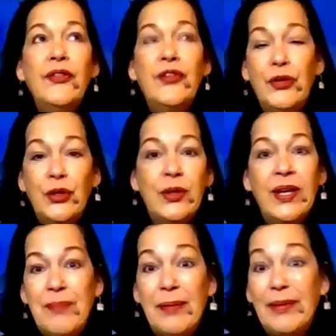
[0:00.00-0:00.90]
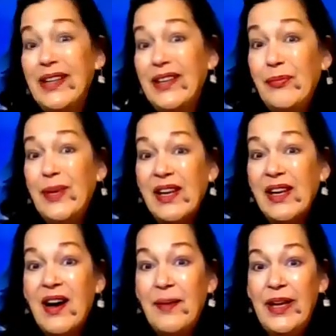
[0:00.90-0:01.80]
So you can maybe leave me
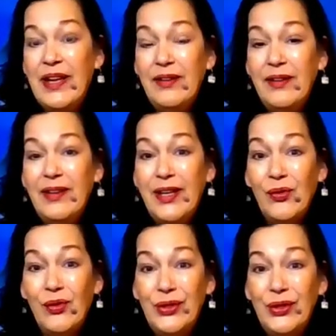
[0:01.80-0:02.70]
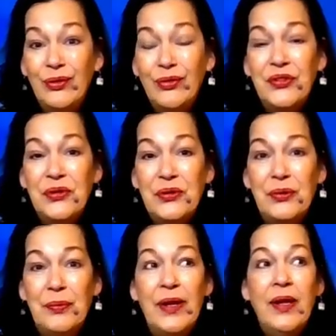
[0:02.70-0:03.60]
a comment here on
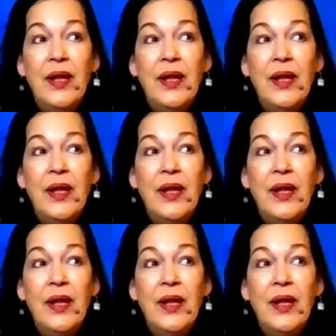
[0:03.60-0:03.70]
YouTube.